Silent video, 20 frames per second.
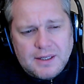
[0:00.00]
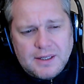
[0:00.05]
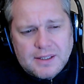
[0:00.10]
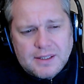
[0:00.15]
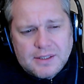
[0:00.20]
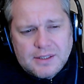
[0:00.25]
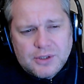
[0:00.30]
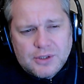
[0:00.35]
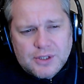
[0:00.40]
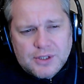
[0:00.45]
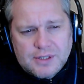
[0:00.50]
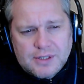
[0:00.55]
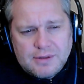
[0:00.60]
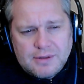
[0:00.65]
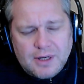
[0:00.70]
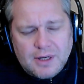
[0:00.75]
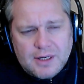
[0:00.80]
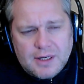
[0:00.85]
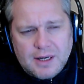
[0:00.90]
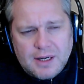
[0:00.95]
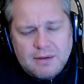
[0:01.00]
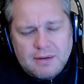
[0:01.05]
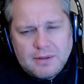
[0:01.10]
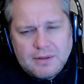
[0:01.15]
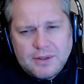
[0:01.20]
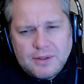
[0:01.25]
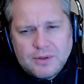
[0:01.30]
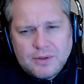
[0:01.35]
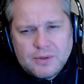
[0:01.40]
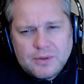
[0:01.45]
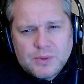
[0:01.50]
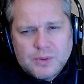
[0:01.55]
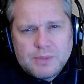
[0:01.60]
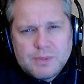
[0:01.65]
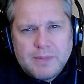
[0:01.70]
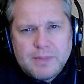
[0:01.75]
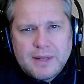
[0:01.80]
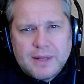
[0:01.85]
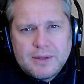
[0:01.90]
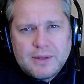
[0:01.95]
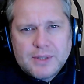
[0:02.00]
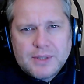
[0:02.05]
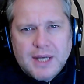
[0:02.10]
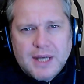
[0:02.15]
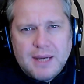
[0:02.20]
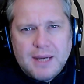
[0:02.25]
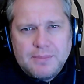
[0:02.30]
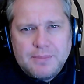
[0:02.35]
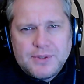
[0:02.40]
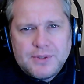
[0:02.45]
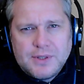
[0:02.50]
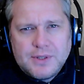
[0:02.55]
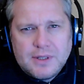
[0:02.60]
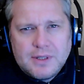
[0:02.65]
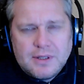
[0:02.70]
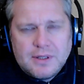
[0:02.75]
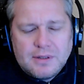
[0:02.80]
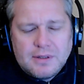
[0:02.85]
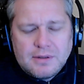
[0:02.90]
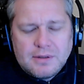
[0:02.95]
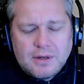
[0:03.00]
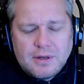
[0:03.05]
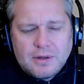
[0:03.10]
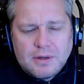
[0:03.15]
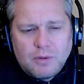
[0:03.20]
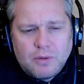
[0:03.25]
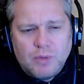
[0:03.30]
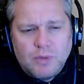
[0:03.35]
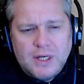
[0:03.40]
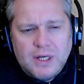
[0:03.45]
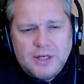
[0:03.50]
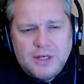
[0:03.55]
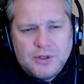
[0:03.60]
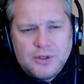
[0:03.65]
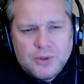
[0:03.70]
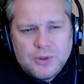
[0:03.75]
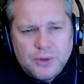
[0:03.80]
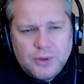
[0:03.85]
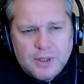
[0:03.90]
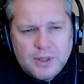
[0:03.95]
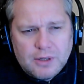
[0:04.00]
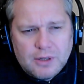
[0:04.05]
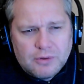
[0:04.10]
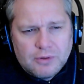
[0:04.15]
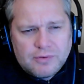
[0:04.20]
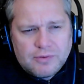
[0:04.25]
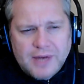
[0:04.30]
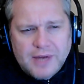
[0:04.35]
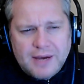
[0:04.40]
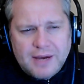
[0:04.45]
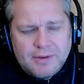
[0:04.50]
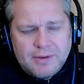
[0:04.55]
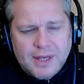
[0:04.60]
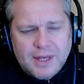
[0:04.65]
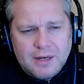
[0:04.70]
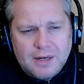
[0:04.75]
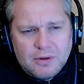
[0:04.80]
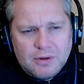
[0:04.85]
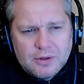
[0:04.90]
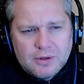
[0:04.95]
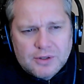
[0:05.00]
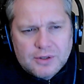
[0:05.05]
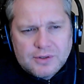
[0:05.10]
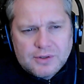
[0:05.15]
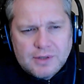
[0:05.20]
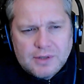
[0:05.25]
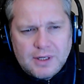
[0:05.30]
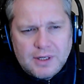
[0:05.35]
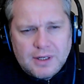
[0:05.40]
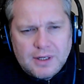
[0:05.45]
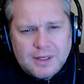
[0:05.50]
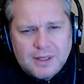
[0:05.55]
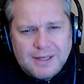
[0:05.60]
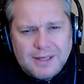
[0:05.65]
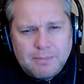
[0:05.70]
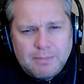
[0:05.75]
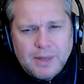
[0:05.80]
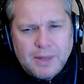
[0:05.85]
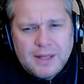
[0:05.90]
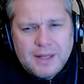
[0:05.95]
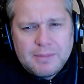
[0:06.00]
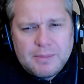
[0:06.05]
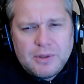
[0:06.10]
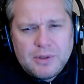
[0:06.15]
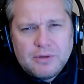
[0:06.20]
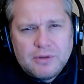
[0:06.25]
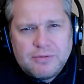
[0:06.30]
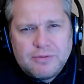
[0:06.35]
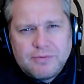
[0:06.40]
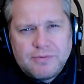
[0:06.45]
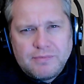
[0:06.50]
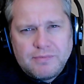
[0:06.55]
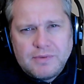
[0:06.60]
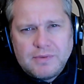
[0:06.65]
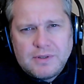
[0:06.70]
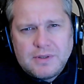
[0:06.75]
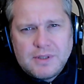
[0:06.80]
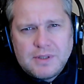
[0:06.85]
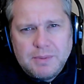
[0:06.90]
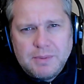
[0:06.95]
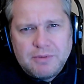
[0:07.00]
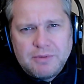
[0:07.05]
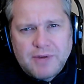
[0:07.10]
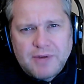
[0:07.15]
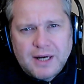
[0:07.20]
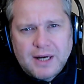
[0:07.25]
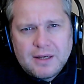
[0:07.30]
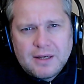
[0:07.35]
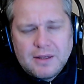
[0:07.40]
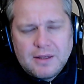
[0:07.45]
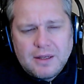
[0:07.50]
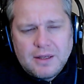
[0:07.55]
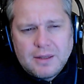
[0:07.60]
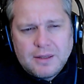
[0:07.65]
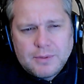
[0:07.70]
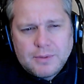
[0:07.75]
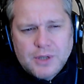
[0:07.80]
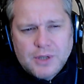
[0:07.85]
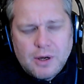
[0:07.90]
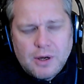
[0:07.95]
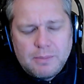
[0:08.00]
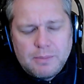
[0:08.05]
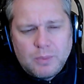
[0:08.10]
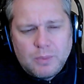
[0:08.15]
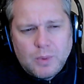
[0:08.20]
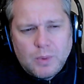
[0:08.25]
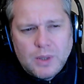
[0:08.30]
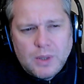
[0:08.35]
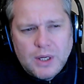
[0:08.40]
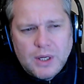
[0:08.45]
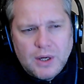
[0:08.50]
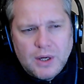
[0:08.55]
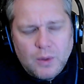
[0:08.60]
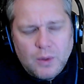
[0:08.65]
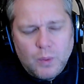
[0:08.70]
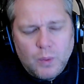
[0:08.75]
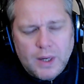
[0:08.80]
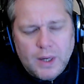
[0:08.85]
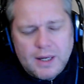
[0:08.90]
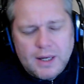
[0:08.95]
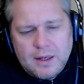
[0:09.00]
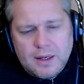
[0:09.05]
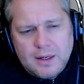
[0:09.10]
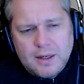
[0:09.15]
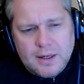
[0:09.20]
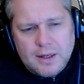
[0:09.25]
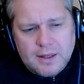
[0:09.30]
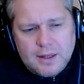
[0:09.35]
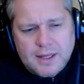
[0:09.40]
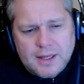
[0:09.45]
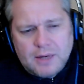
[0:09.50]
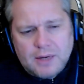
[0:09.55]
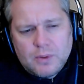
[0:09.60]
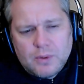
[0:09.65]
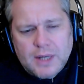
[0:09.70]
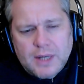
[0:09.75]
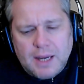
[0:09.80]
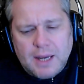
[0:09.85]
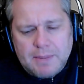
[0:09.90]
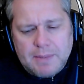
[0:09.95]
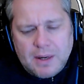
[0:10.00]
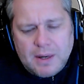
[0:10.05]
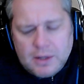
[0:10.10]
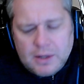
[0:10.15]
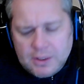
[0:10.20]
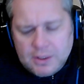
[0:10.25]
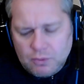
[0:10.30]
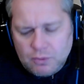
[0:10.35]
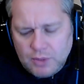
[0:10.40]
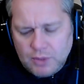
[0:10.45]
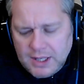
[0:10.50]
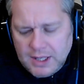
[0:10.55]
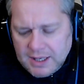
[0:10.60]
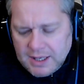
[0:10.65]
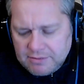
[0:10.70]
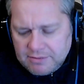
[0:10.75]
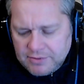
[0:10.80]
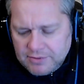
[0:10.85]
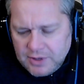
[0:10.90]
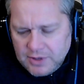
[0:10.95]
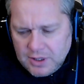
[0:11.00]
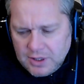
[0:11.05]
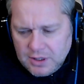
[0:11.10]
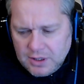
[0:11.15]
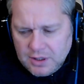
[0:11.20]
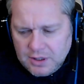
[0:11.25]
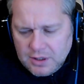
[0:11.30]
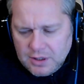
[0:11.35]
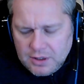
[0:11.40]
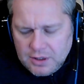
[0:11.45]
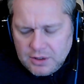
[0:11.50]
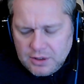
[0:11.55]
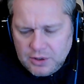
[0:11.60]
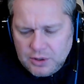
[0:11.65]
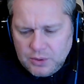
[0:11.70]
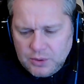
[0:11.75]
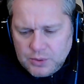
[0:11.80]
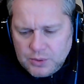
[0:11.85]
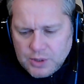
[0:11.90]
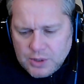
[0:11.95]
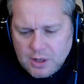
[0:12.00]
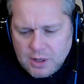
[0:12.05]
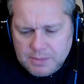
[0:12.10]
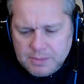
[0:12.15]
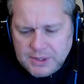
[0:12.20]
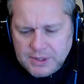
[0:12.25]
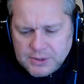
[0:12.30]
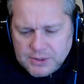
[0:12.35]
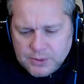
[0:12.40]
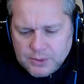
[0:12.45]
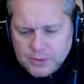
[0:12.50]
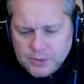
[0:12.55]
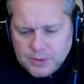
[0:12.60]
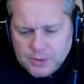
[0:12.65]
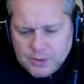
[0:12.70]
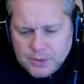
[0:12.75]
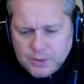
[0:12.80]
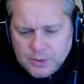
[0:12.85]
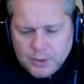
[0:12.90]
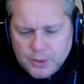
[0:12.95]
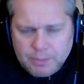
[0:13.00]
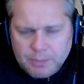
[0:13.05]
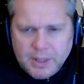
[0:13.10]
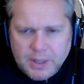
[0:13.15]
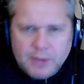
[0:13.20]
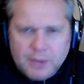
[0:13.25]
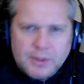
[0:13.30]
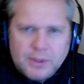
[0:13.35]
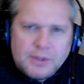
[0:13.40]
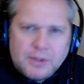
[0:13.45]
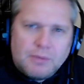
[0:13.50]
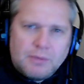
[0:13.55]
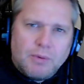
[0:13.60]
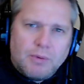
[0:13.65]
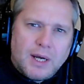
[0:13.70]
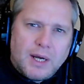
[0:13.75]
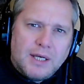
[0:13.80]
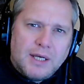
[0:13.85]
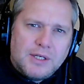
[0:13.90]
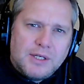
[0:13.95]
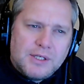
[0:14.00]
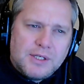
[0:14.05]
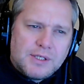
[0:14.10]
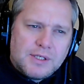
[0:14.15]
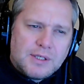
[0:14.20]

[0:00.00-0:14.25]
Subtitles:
just, I don't know, there was about those games that I really enjoyed. I loved how they looked, and I didn't play them enough, to be frank, at the time when they all came out. I didn't really have huge armies or opponent ranges,